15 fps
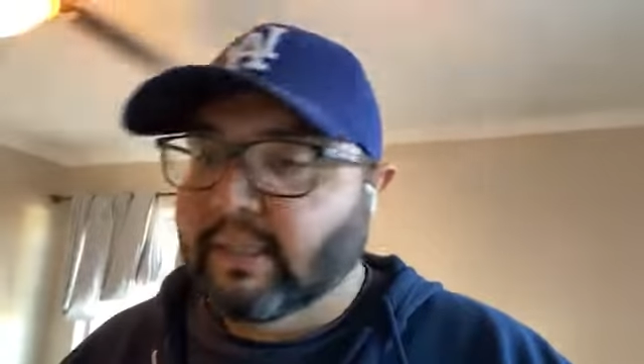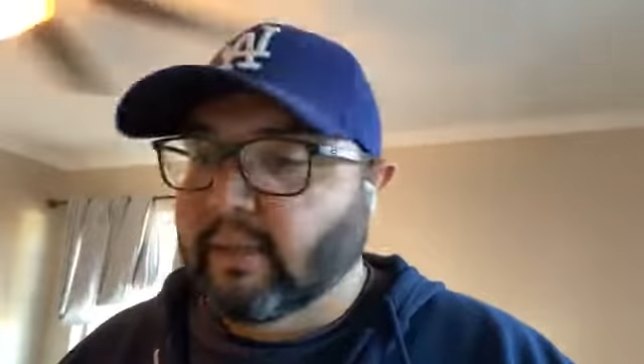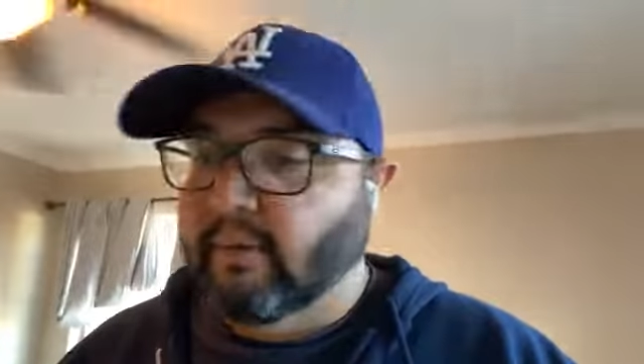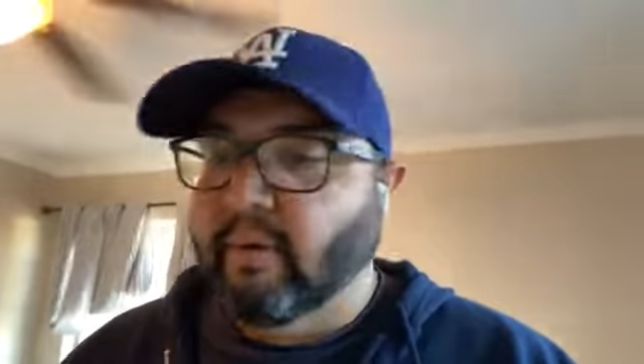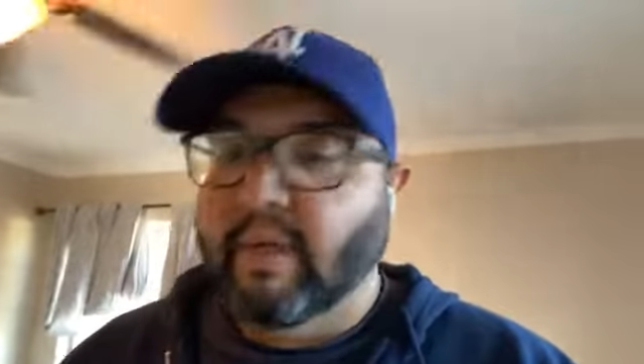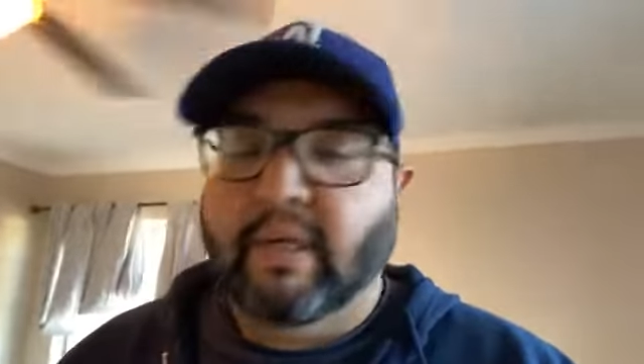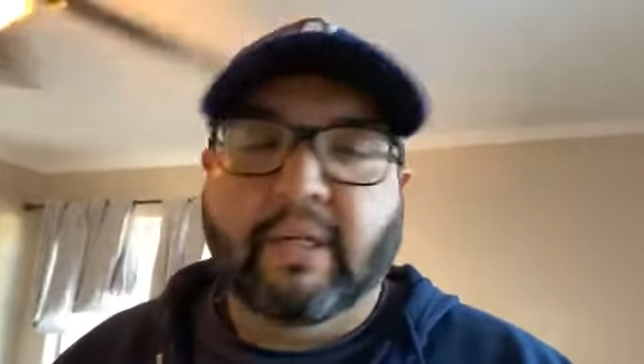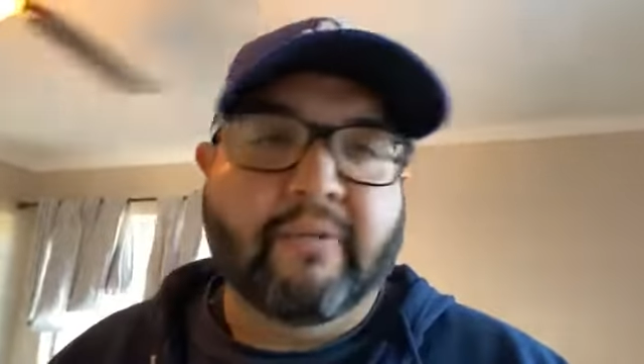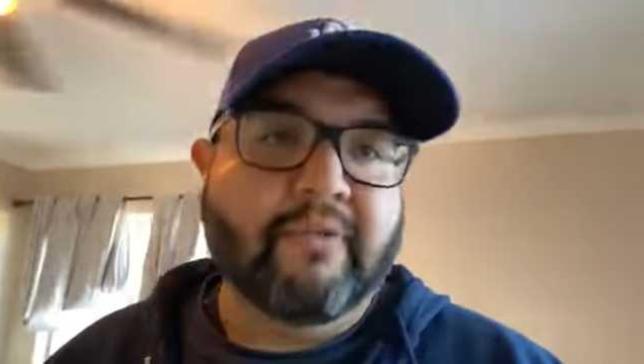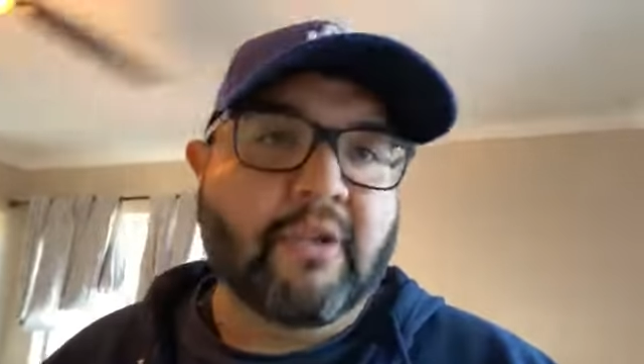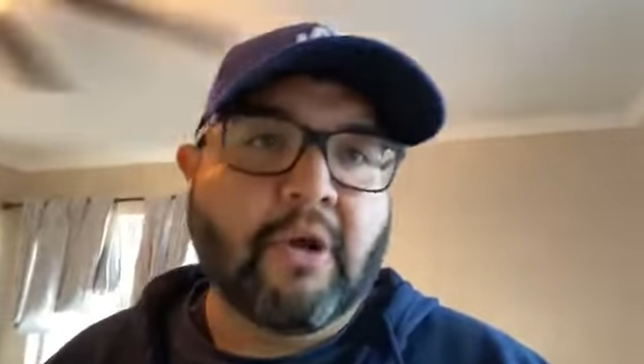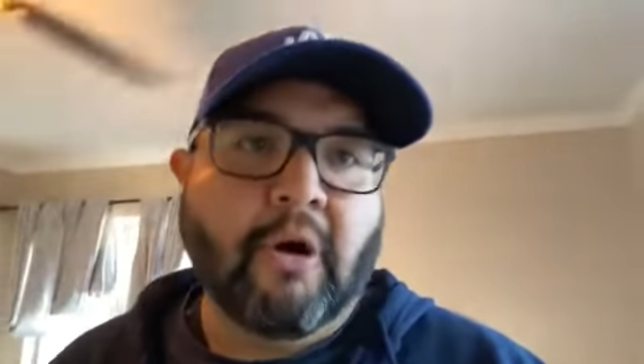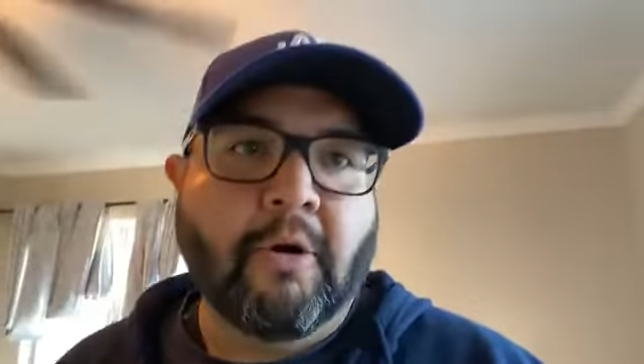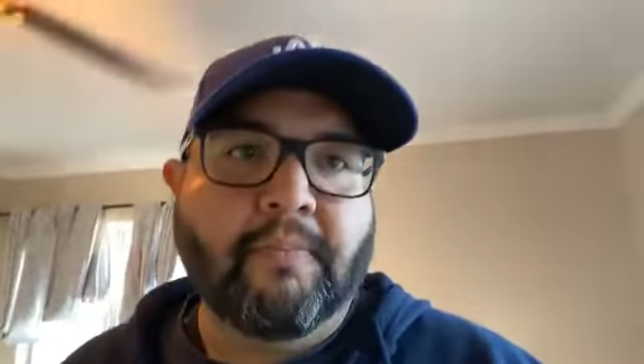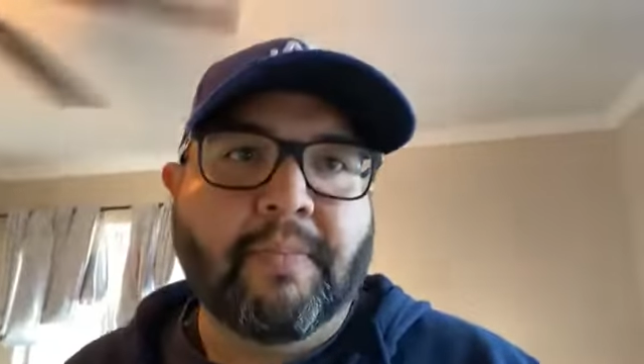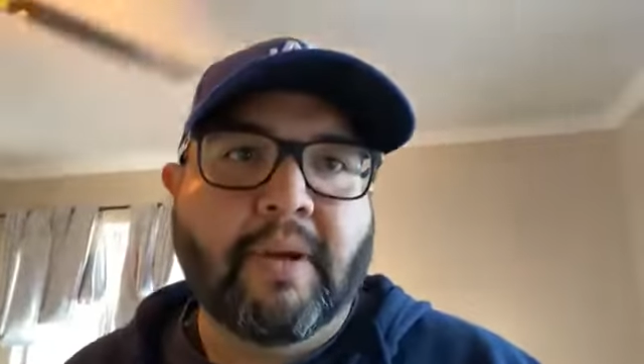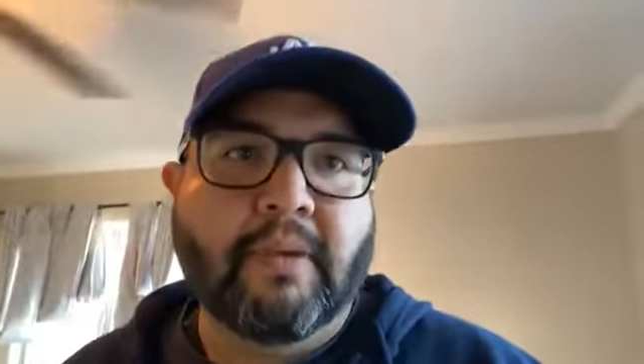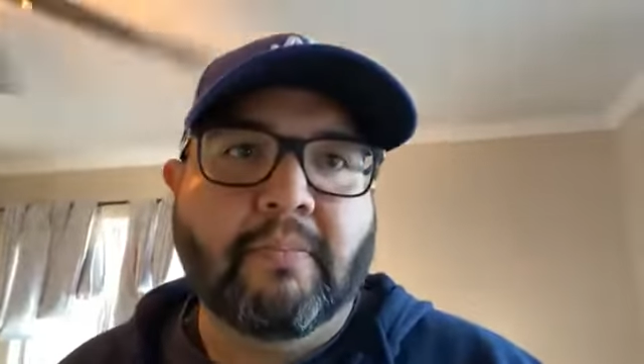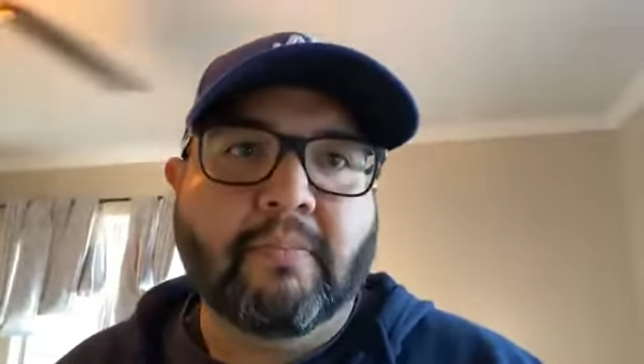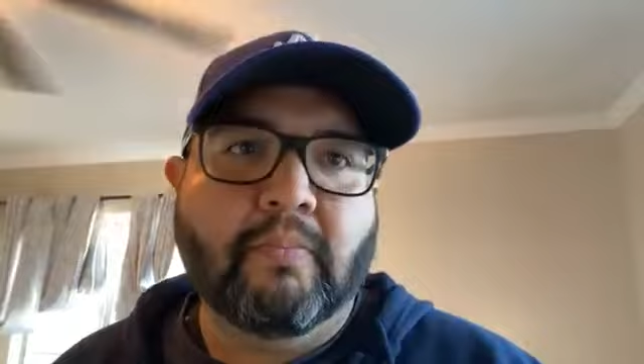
I said, we're going to lift the carpet.